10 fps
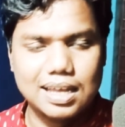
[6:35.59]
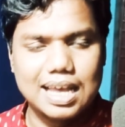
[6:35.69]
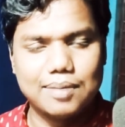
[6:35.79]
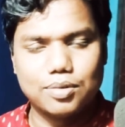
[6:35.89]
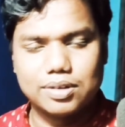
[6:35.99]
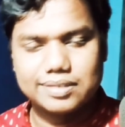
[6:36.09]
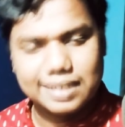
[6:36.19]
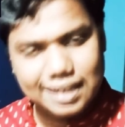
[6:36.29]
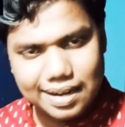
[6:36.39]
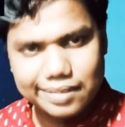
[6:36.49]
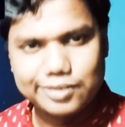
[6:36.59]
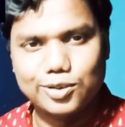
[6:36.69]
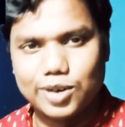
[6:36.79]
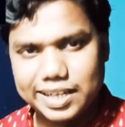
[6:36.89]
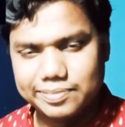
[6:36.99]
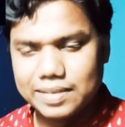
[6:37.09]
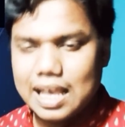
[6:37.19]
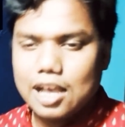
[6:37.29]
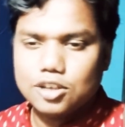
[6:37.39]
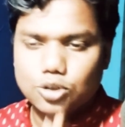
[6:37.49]
I am not a singer sorry
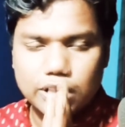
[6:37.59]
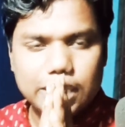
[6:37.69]
so